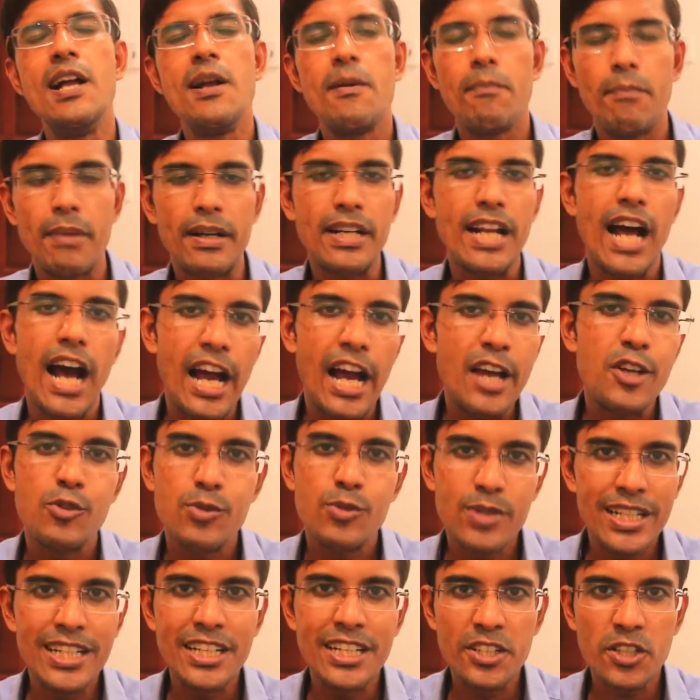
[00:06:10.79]
But I
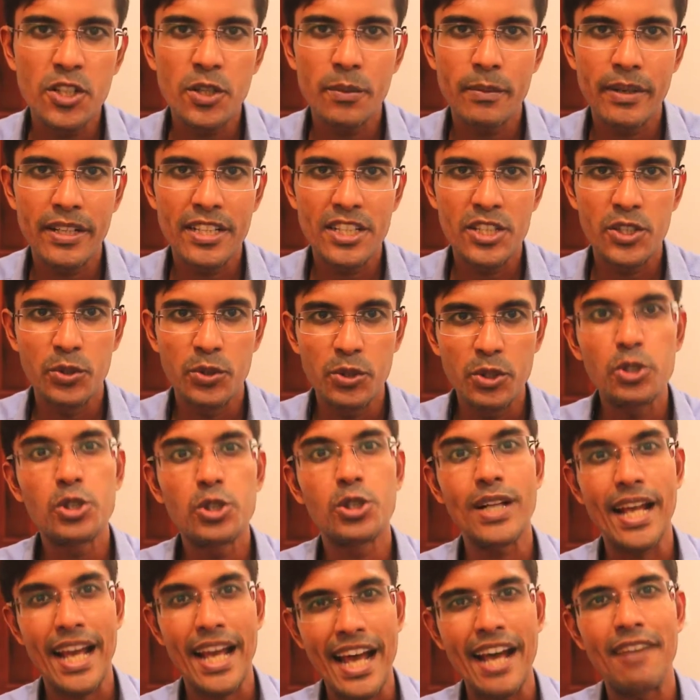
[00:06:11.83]
really recommend you should
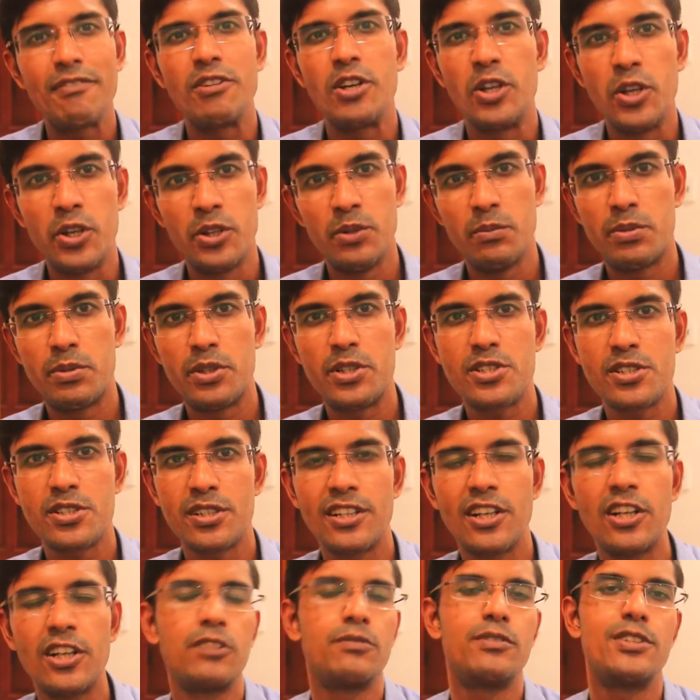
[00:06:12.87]
have an in-person
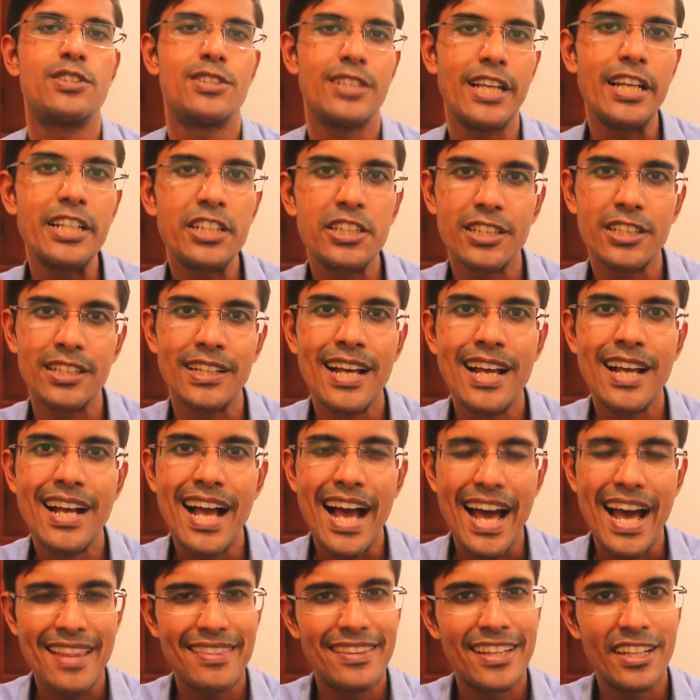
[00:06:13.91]
conversation,
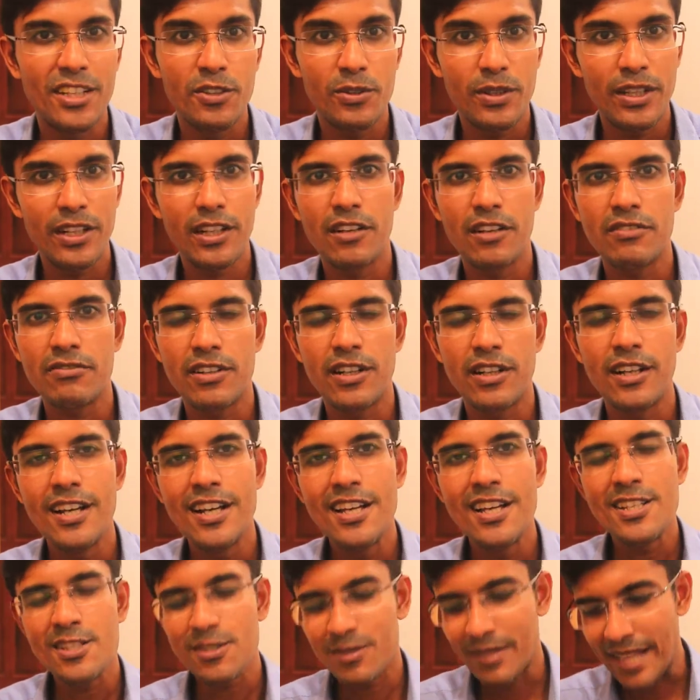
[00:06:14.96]
and then you can offer.
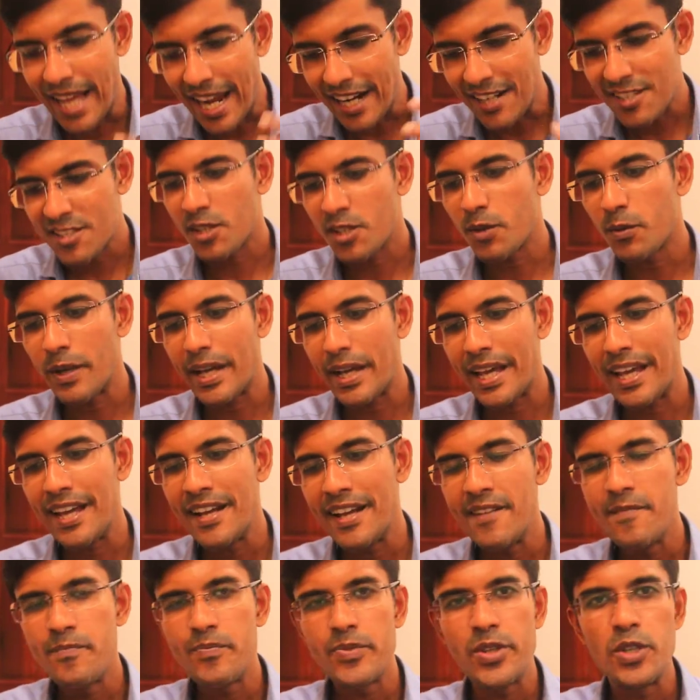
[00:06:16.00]
So that is the way.
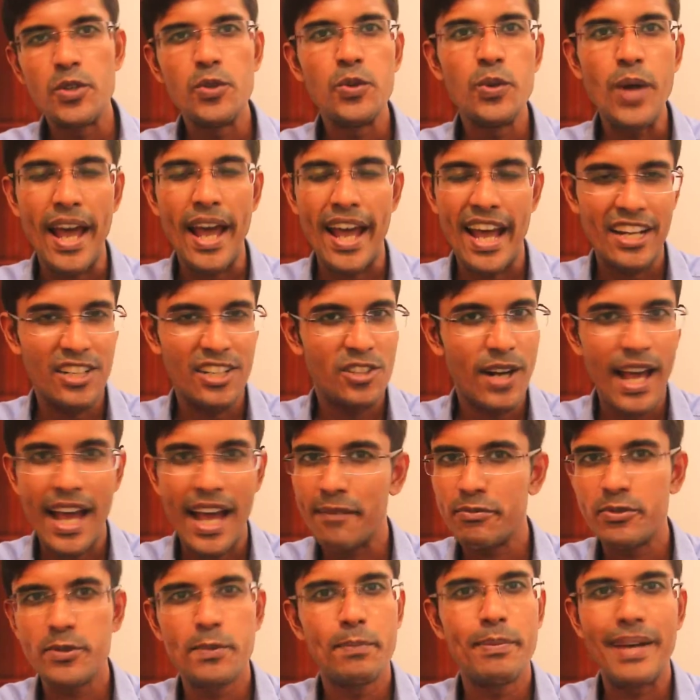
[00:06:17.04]
You don't have
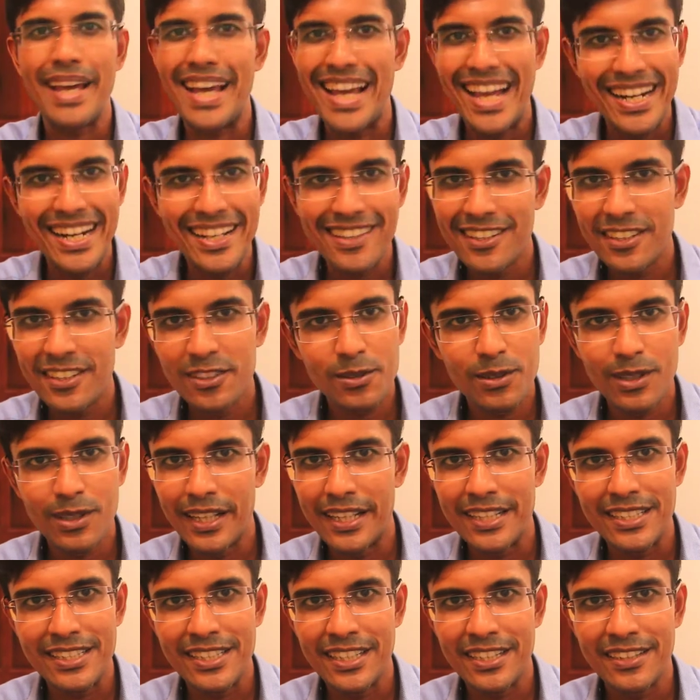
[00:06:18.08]
to pay anything to
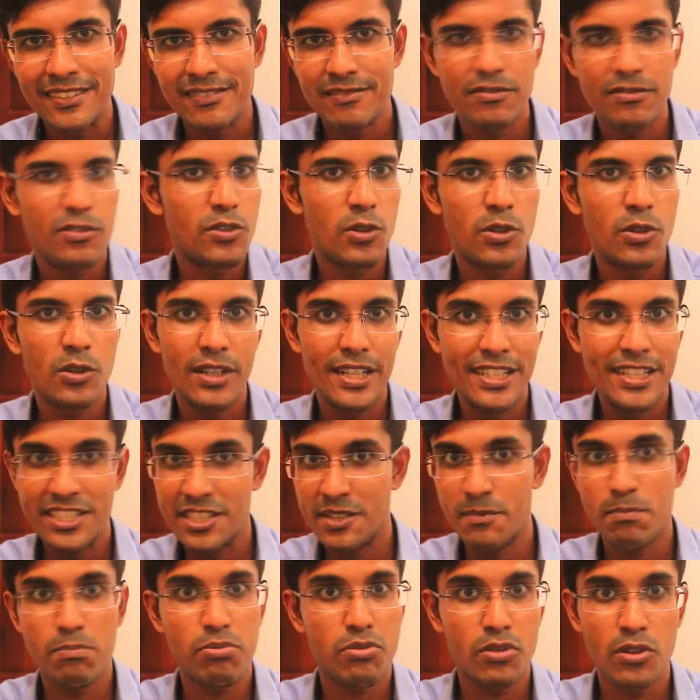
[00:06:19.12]
LinkedIn for
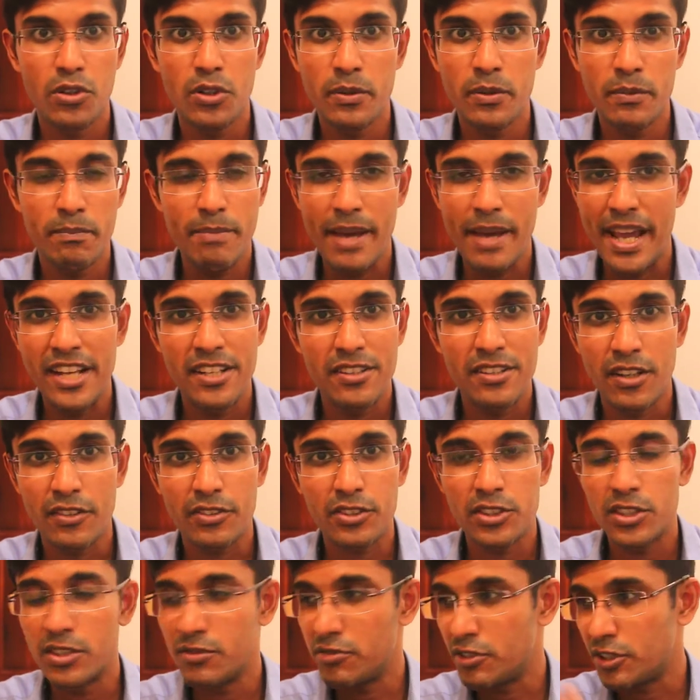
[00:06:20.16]
LinkedIn Pro and paid
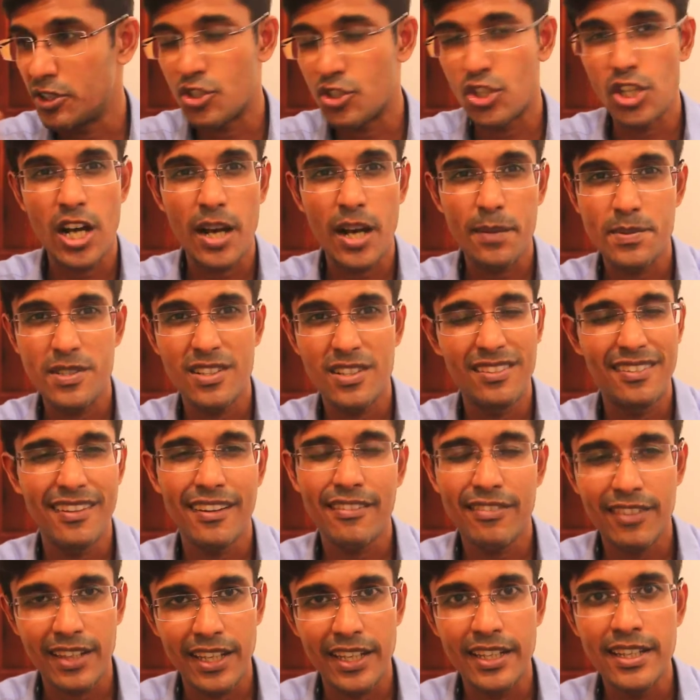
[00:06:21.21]
option for the jobs,
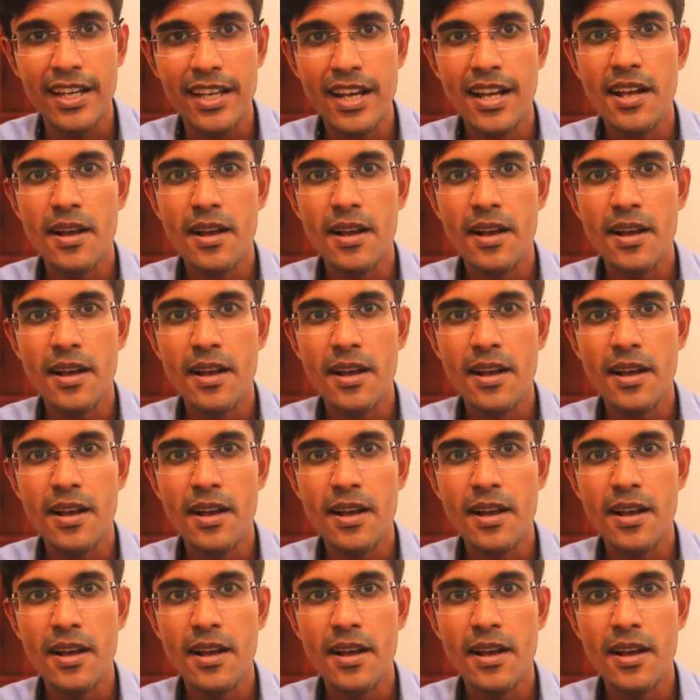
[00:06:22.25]
nothing.